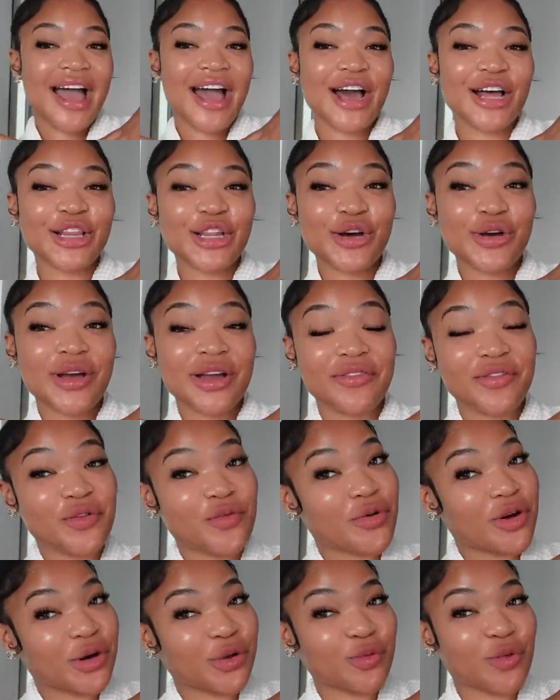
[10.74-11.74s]
hello
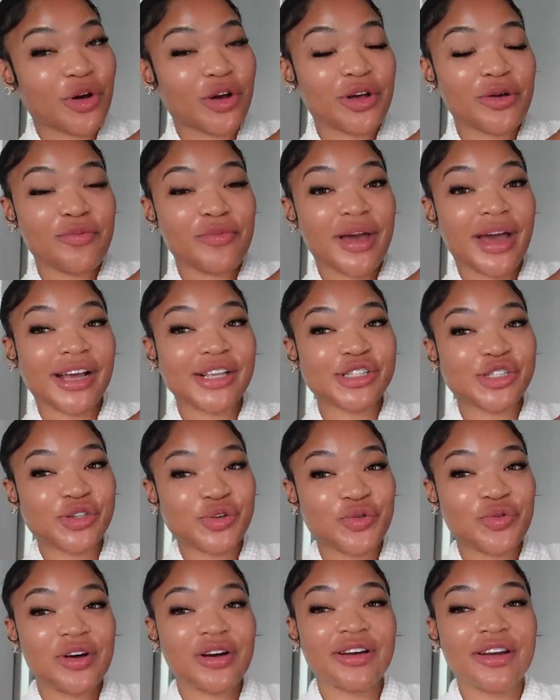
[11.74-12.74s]
everyone welcome back
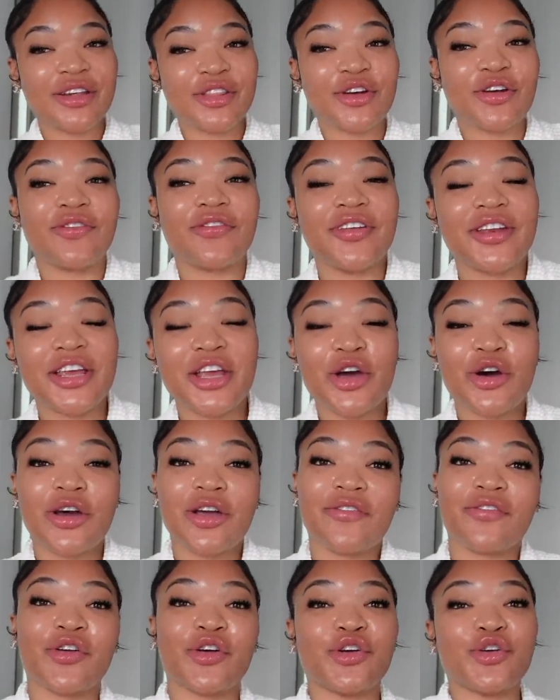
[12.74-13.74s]
to another video
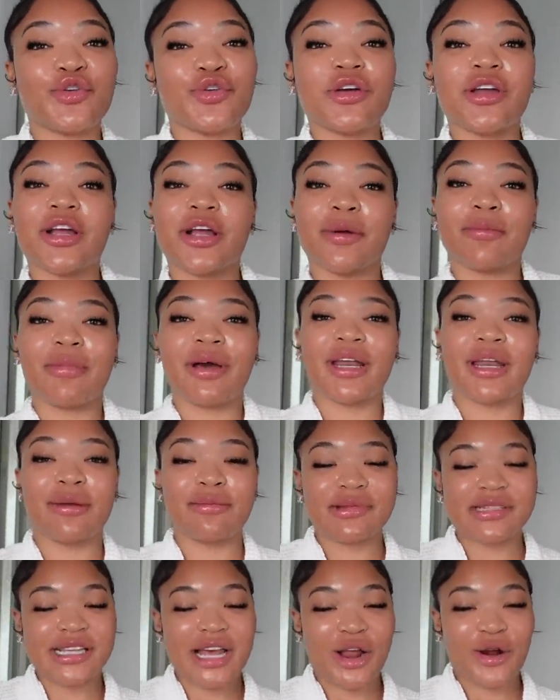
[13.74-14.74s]
if you're new here my name
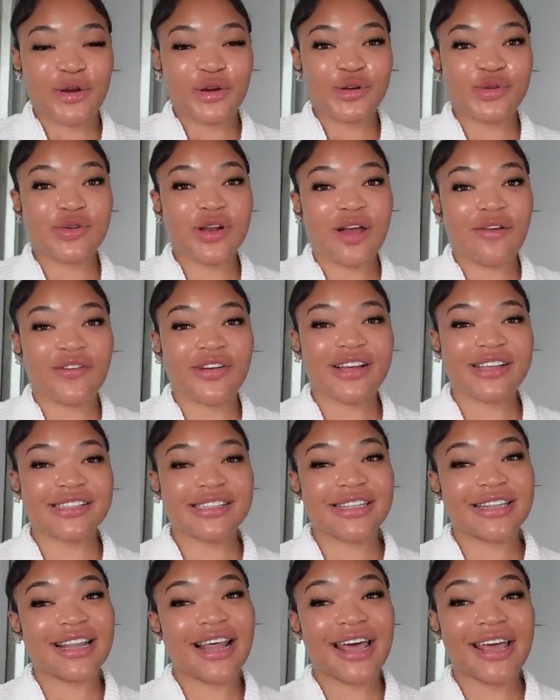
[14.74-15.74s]
is Kirah do not forget
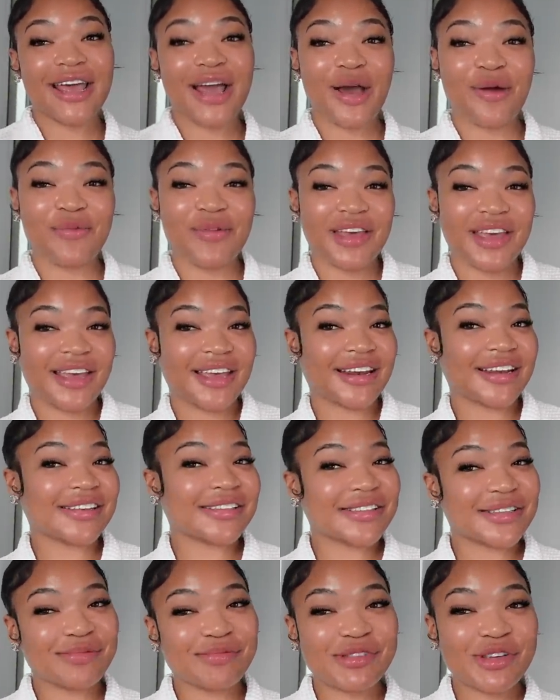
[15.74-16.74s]
to like comment and
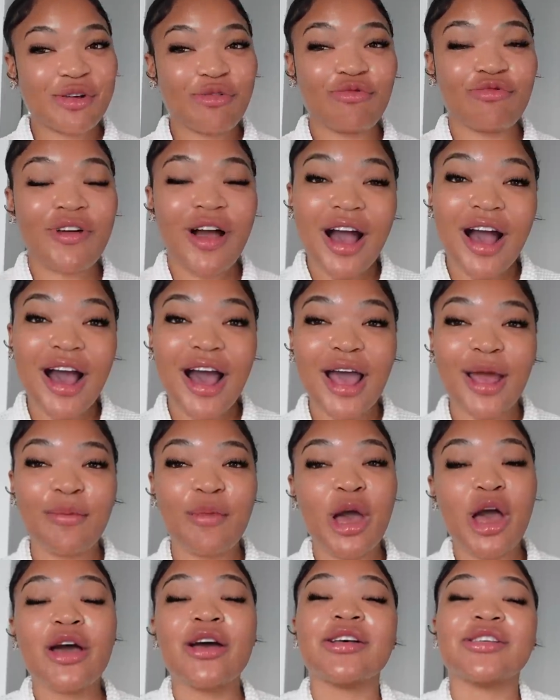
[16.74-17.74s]
subscribe
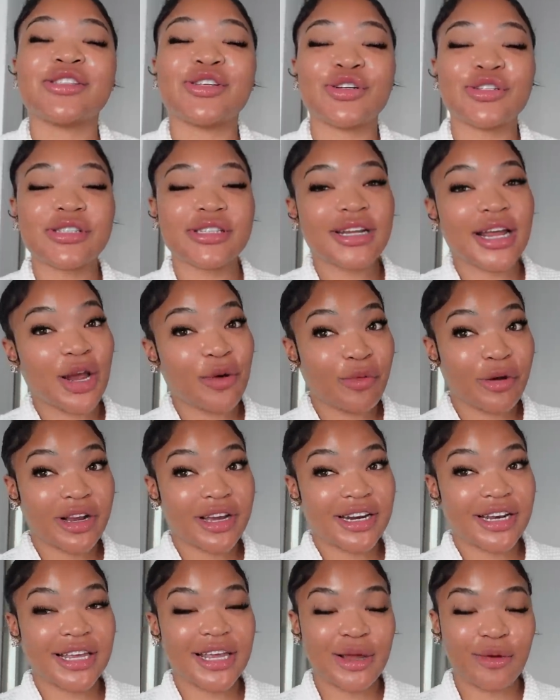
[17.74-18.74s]
so today we're
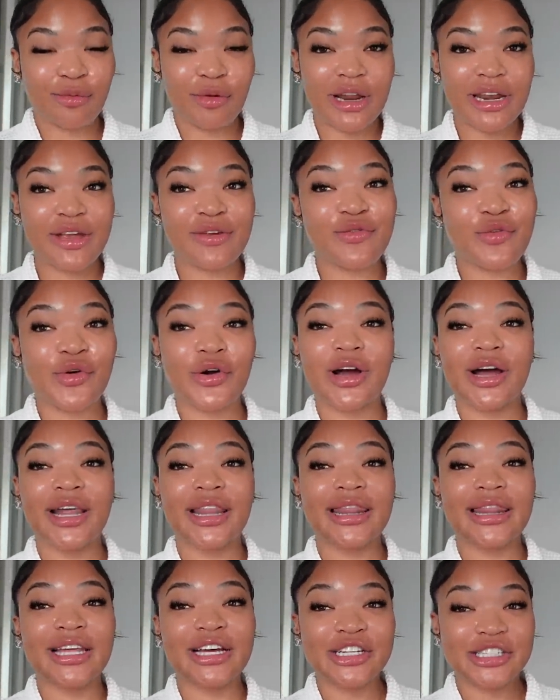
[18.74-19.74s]
gonna get ready for a
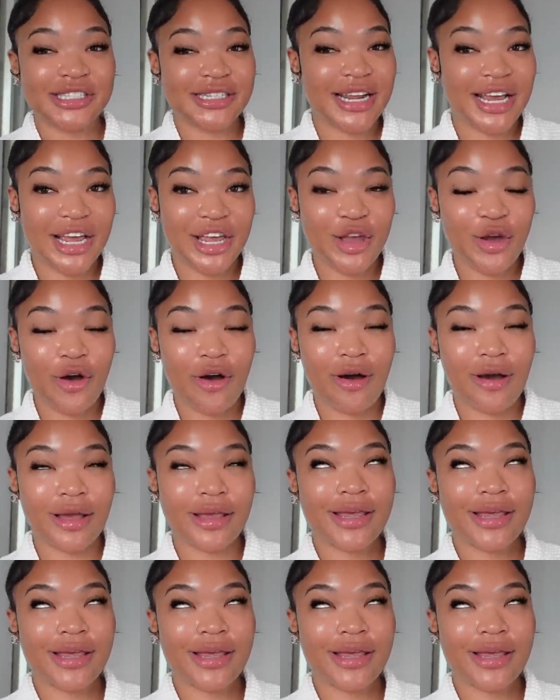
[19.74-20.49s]
lunch day y'all